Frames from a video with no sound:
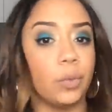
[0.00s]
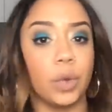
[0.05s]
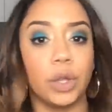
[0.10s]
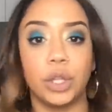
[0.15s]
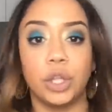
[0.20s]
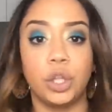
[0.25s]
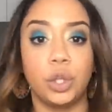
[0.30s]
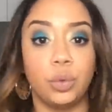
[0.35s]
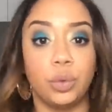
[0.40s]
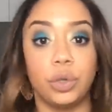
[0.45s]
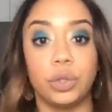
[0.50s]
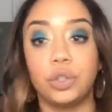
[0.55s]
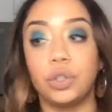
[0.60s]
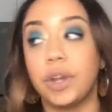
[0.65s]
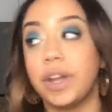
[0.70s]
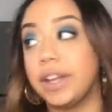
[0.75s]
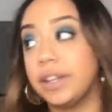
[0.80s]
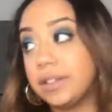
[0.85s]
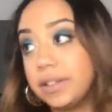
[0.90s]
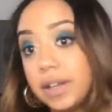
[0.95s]
whether you were
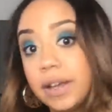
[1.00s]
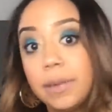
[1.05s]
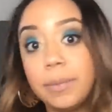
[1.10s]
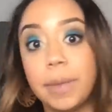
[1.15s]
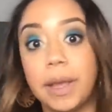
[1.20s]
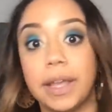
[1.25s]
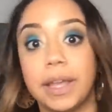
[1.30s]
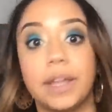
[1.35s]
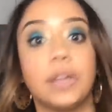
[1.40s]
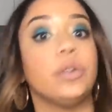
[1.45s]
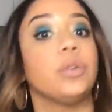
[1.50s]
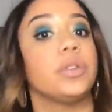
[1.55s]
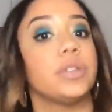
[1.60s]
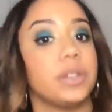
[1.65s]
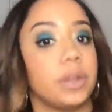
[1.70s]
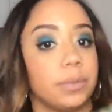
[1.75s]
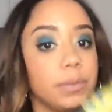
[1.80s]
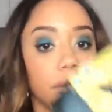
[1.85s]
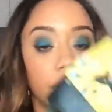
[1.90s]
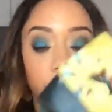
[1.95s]
trying to come back in or
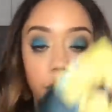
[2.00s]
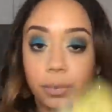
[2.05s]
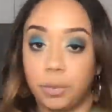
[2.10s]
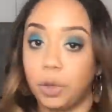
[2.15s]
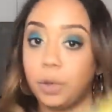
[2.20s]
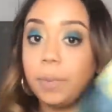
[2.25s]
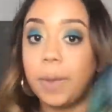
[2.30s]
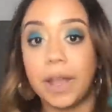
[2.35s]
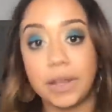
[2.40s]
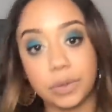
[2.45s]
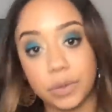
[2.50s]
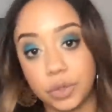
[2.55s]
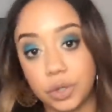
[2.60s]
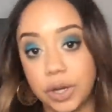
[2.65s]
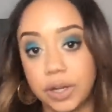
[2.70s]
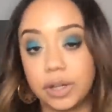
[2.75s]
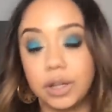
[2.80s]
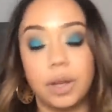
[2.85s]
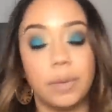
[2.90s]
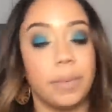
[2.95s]
something from your past was
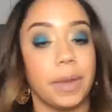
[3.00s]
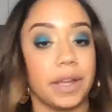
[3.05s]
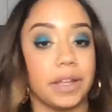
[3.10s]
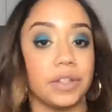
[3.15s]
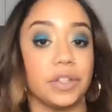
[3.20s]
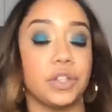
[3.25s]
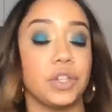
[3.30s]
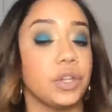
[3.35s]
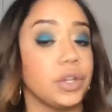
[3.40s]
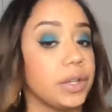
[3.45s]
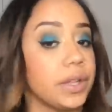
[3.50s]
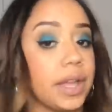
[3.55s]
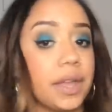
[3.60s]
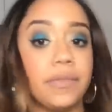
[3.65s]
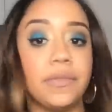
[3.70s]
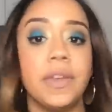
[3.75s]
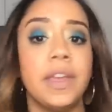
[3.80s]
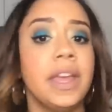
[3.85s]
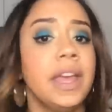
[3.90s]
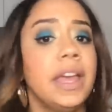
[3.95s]
trying to come back into your
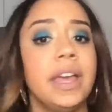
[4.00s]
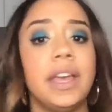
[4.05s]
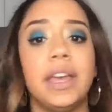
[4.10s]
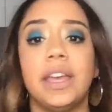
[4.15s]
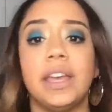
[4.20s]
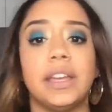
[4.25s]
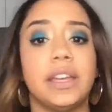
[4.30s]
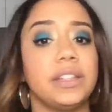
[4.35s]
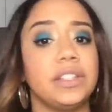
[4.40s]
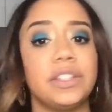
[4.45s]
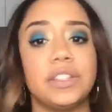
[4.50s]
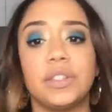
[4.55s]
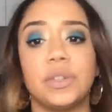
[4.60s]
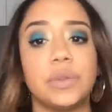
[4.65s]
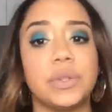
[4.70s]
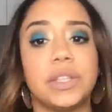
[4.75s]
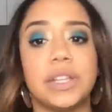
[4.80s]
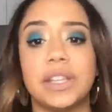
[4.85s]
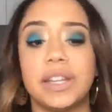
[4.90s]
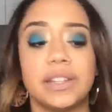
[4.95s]
life, eh, I just don't
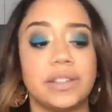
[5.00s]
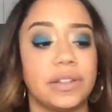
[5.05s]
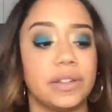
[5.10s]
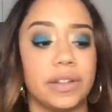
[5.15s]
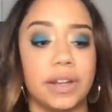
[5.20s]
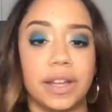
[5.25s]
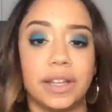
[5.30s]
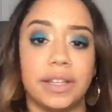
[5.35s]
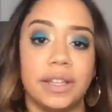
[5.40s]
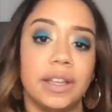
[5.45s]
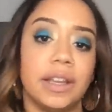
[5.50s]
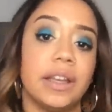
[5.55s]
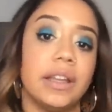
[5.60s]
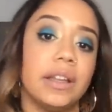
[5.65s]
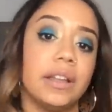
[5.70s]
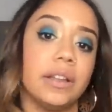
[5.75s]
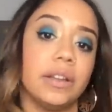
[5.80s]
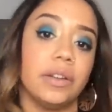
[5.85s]
see it as a good idea.